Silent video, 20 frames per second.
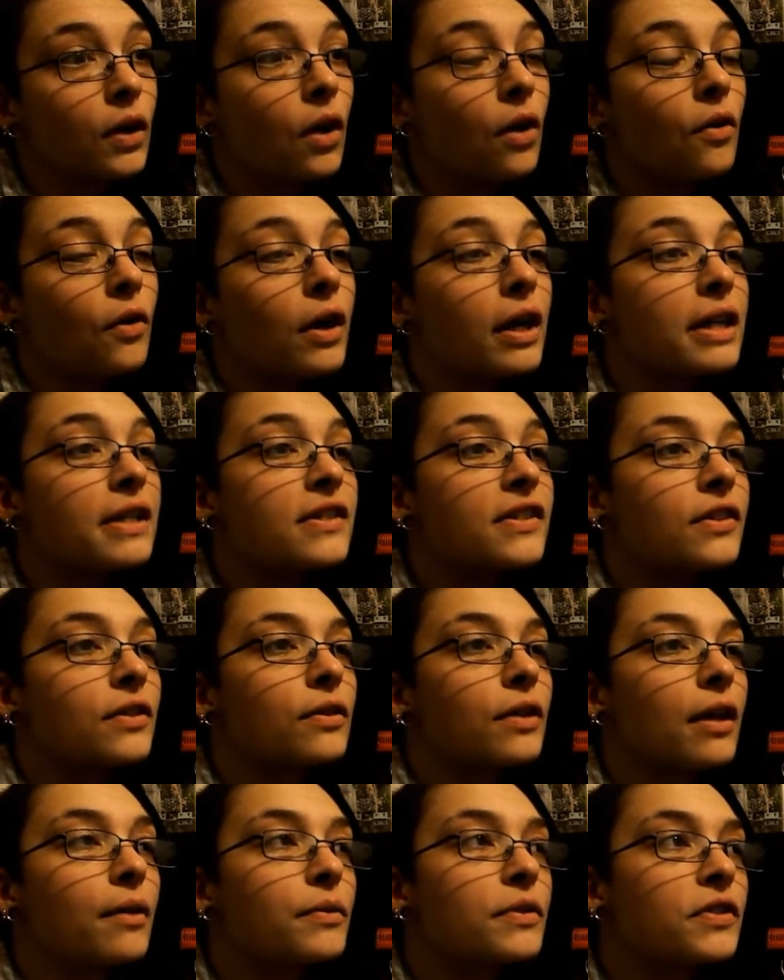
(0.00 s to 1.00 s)
Alright,
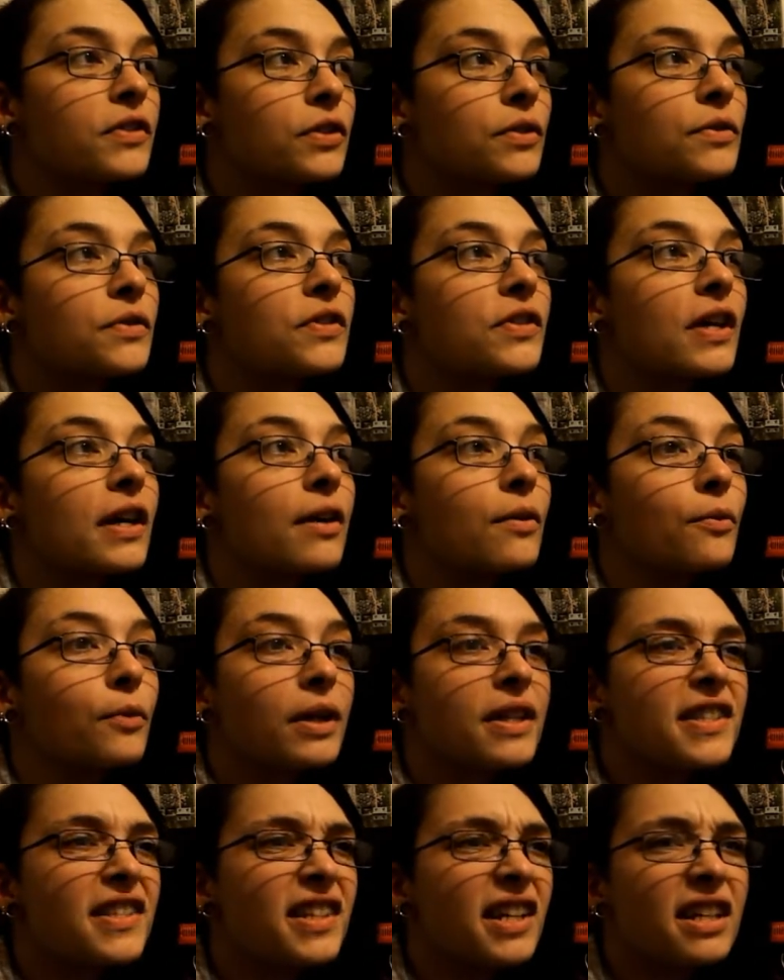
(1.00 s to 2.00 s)
so that was Tuesday.
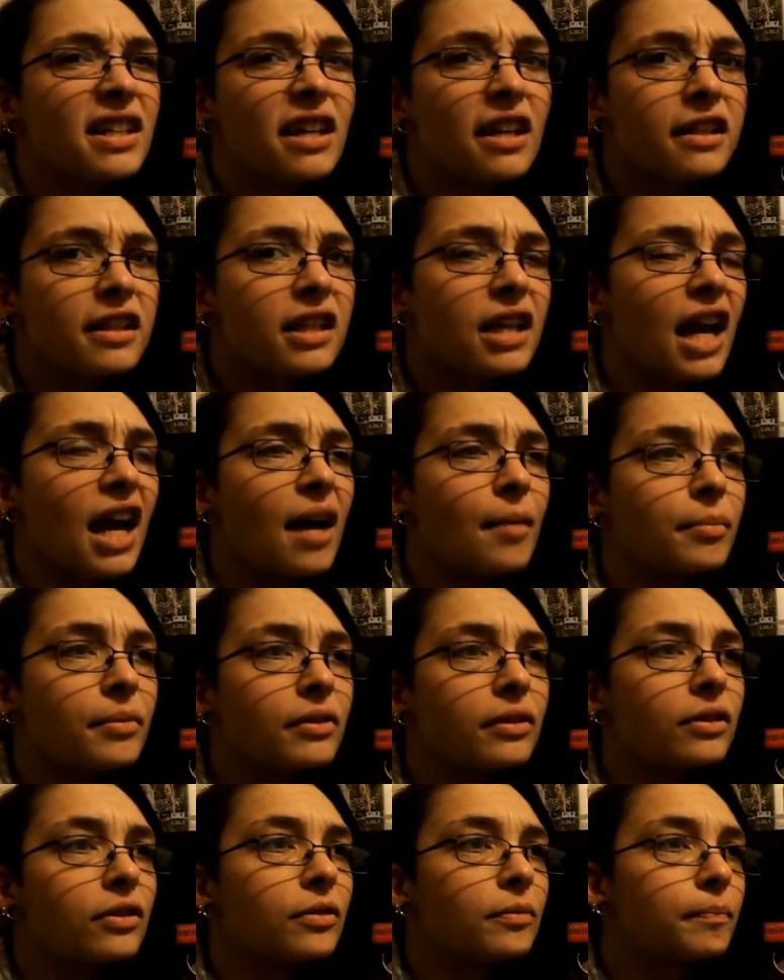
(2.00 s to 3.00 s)
Wednesday, nothing
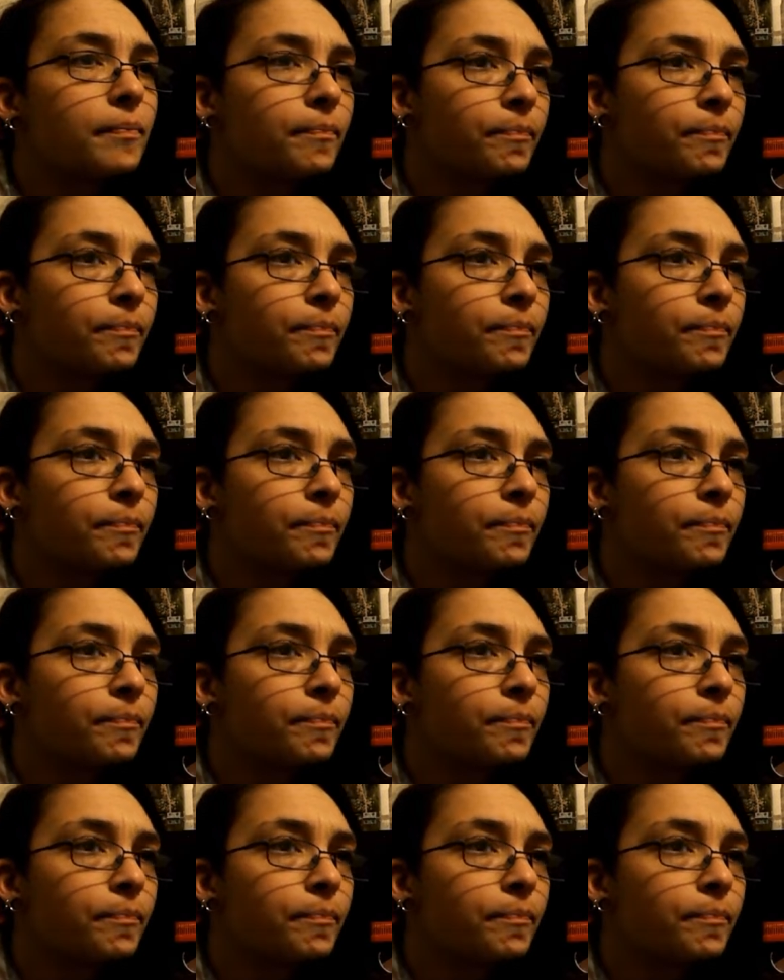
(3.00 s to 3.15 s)
happened.